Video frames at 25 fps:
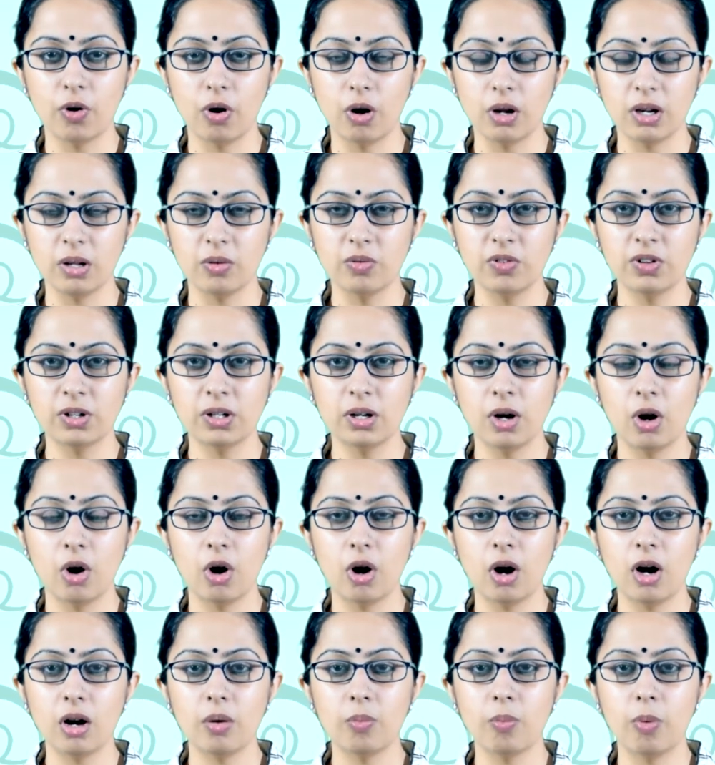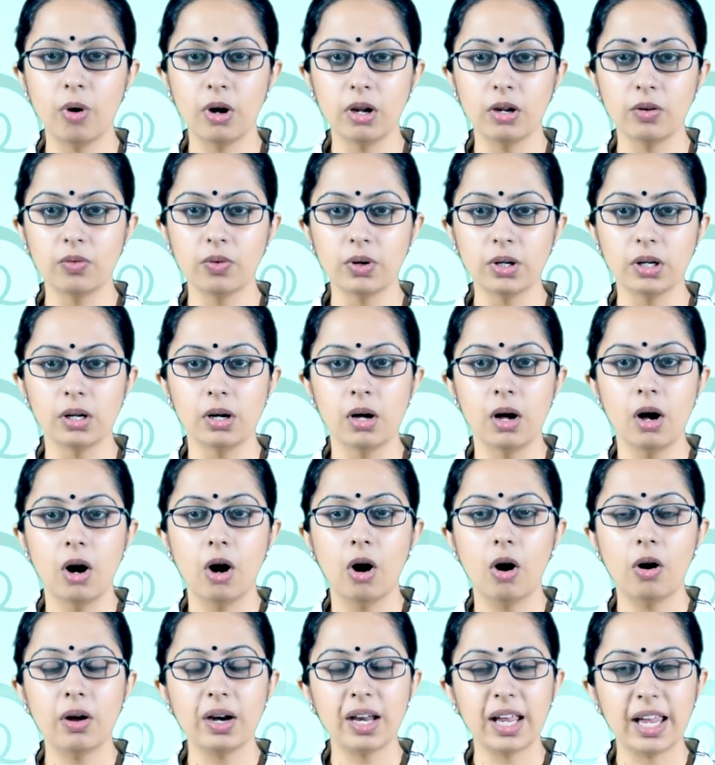Hollywood or Bollywood
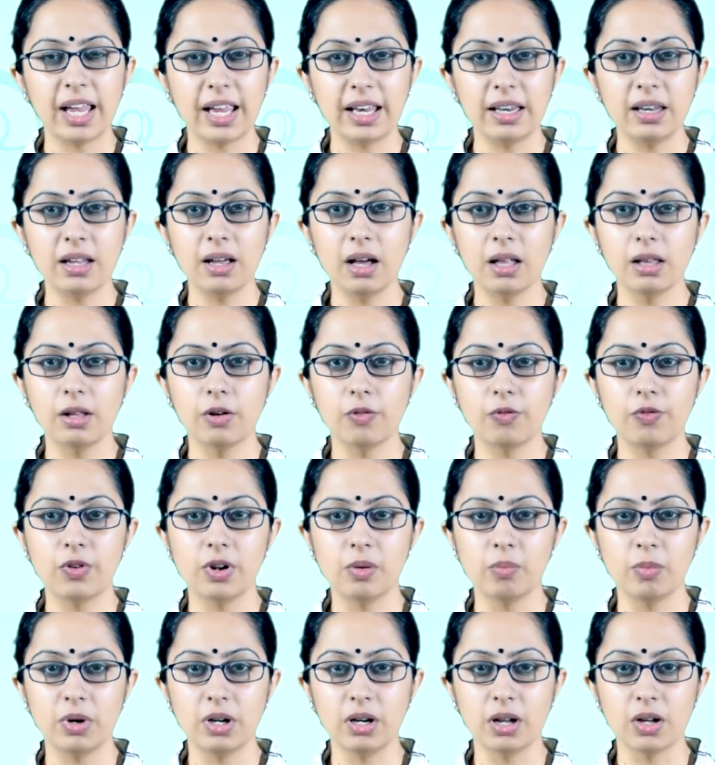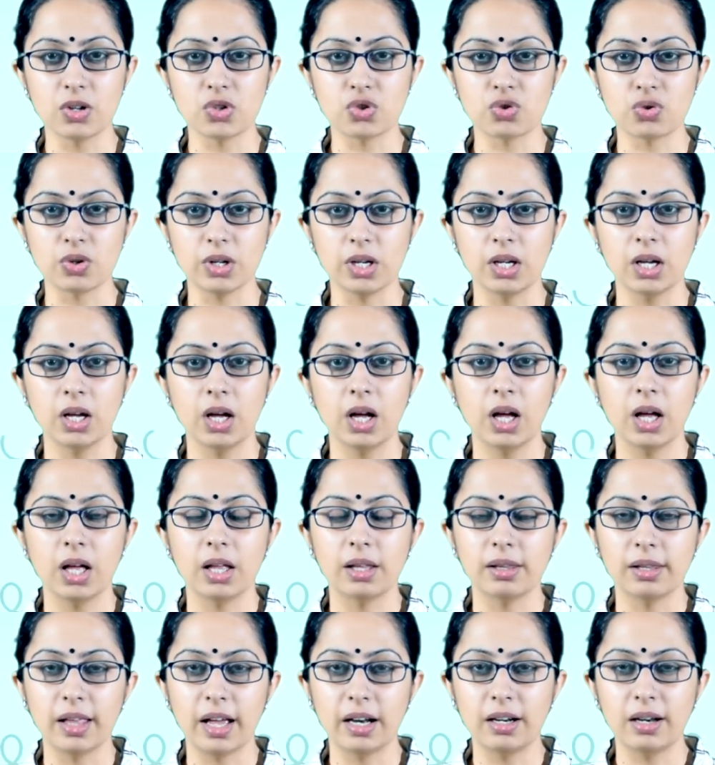or any other film industry.
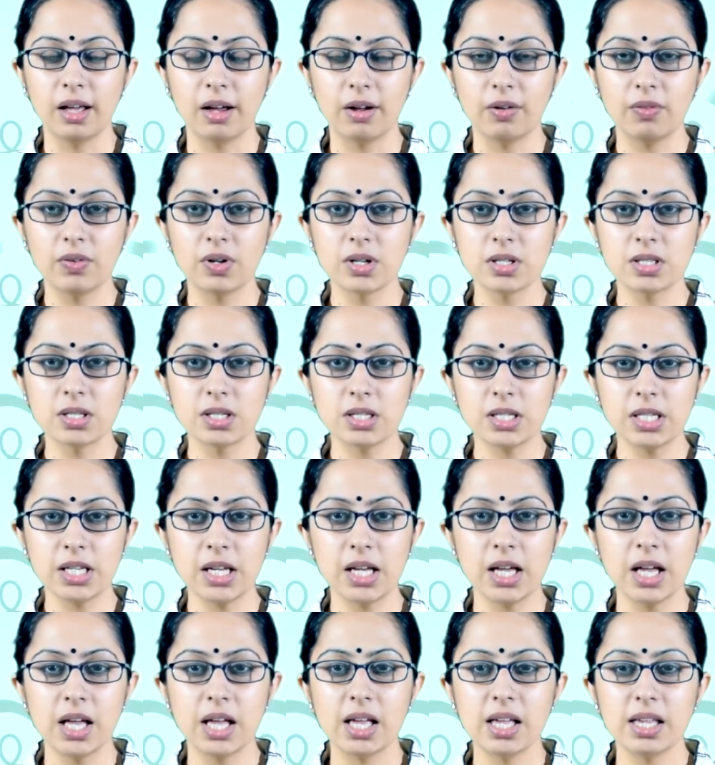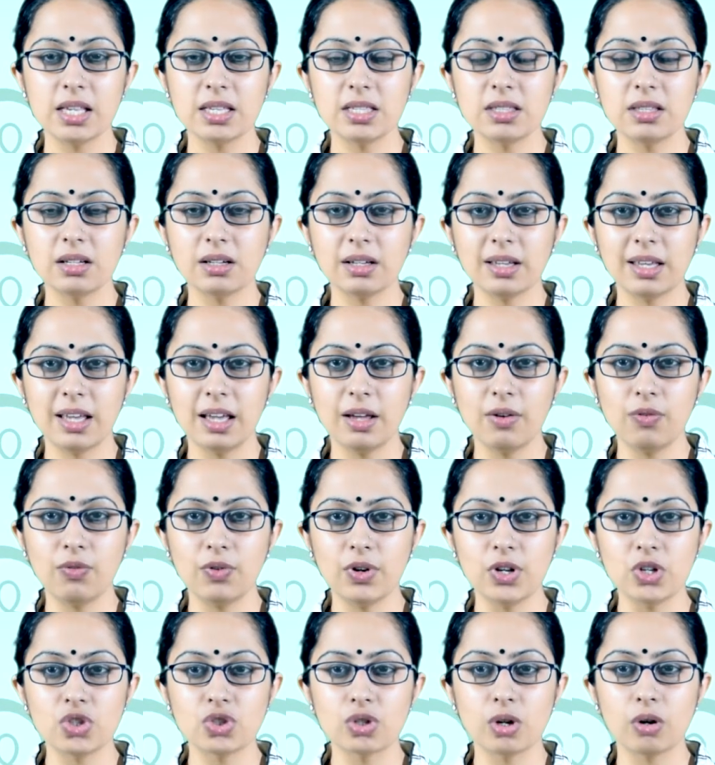The diversity is the key
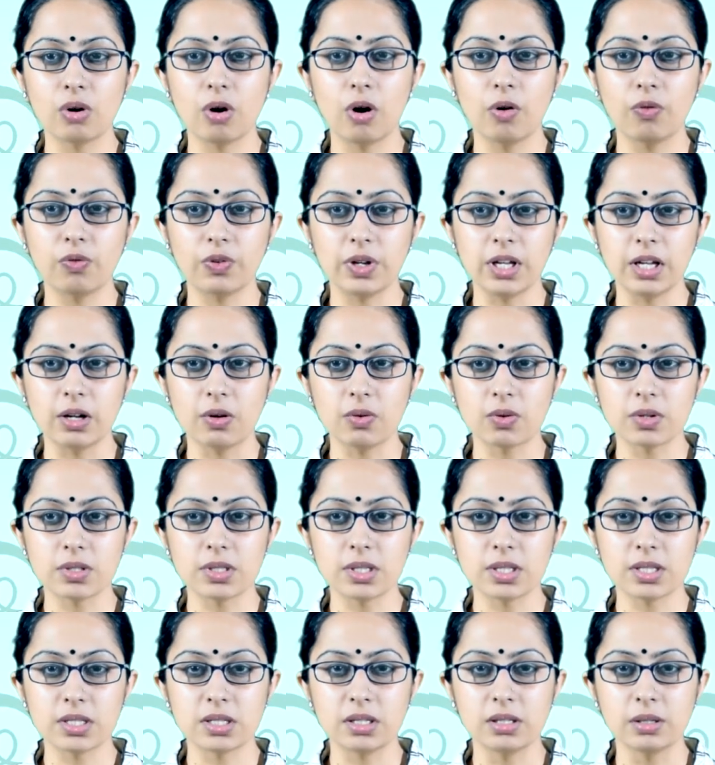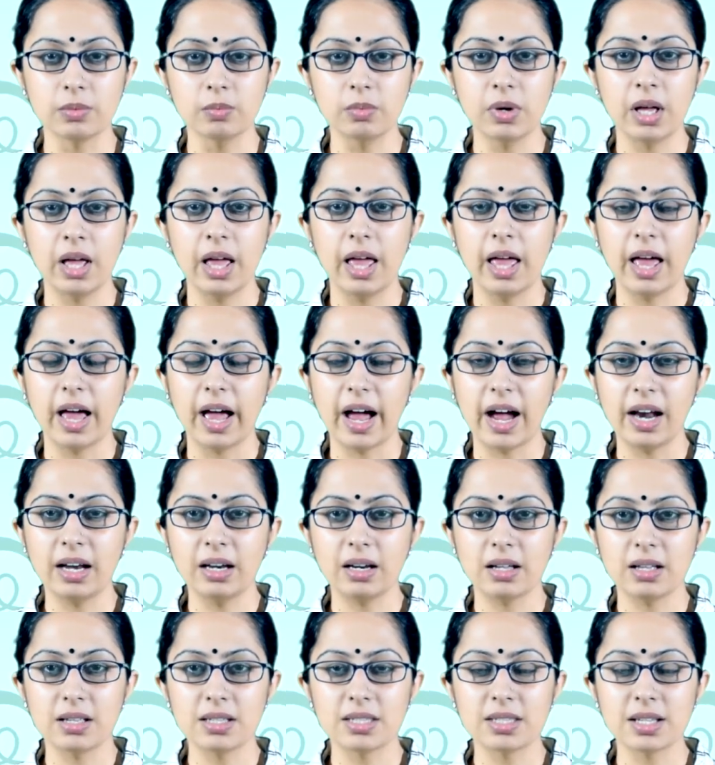feature of ecosystem and
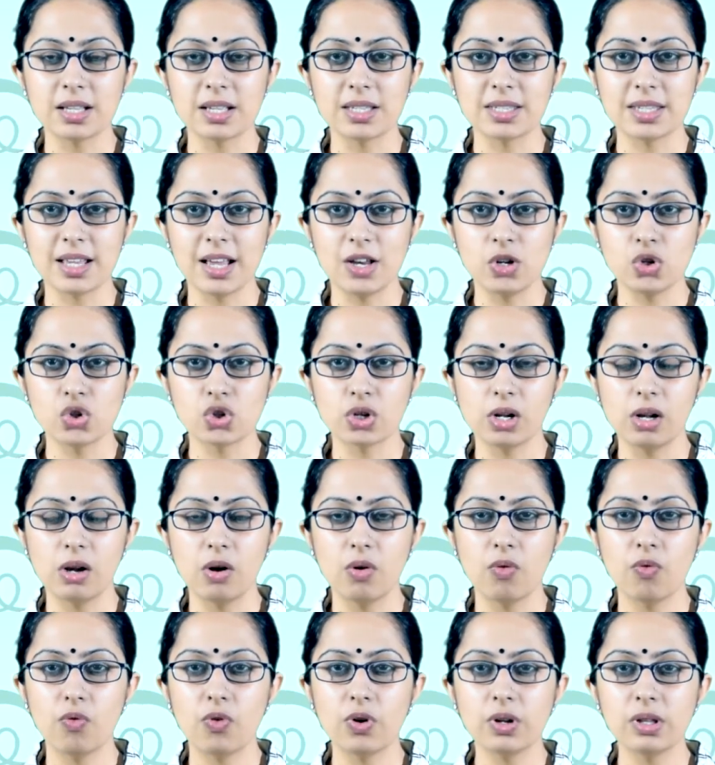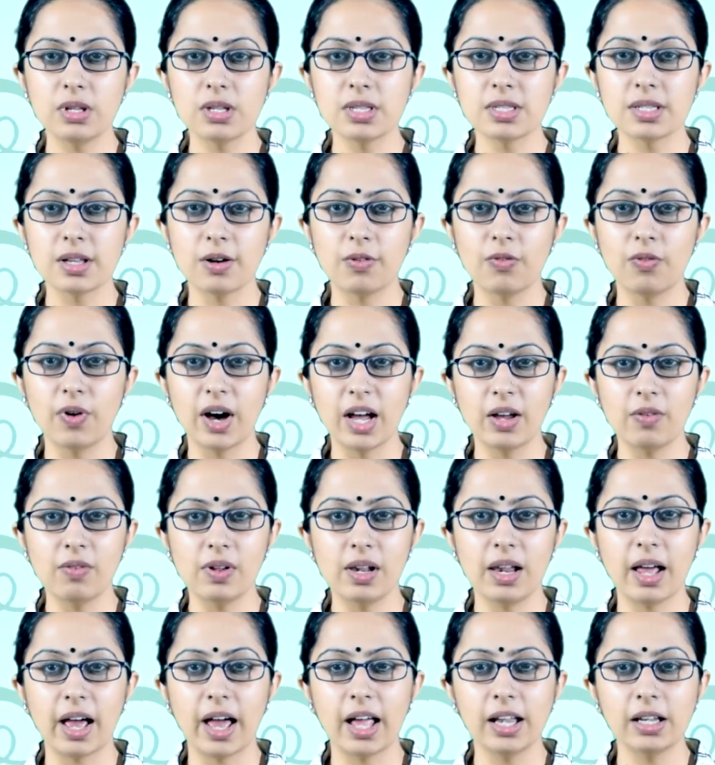is essential for the survival
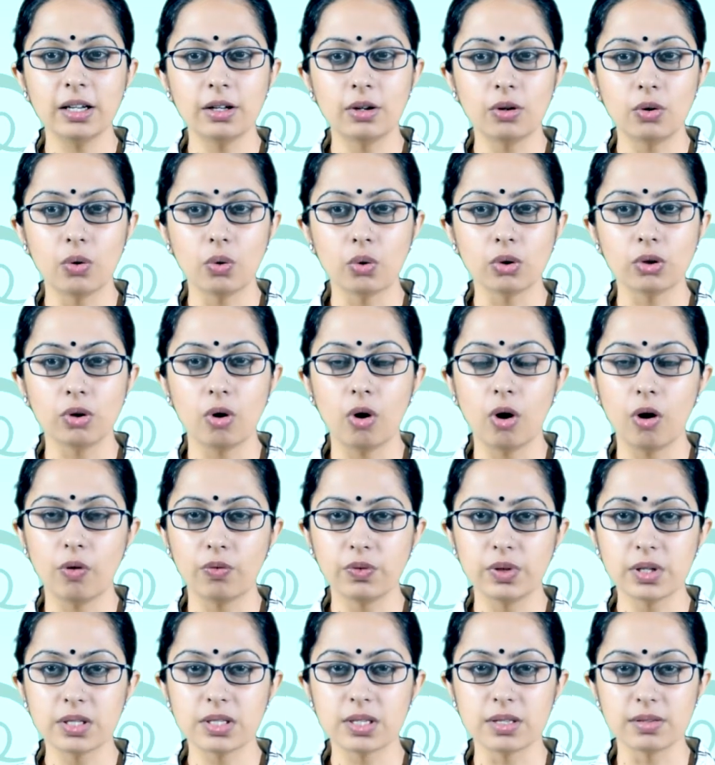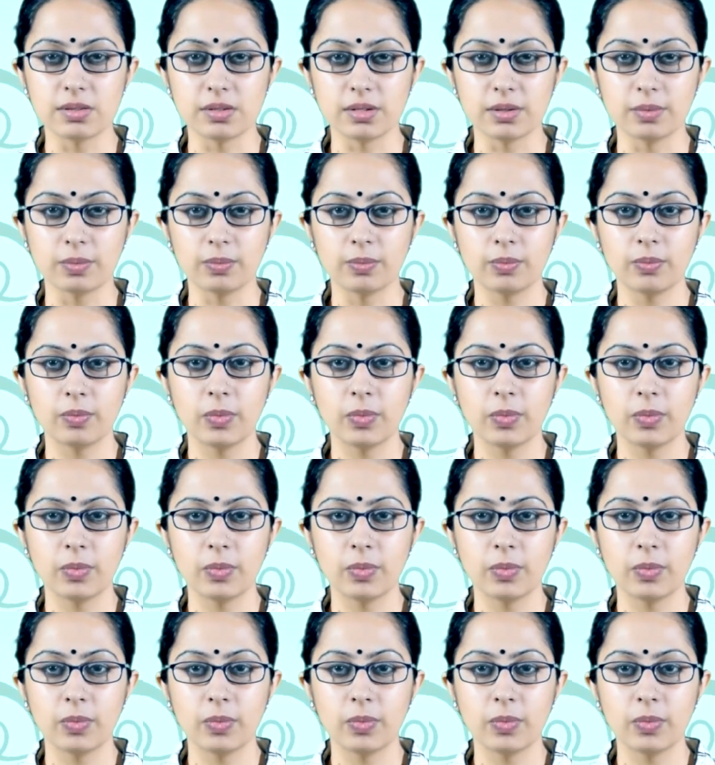and growth of the system.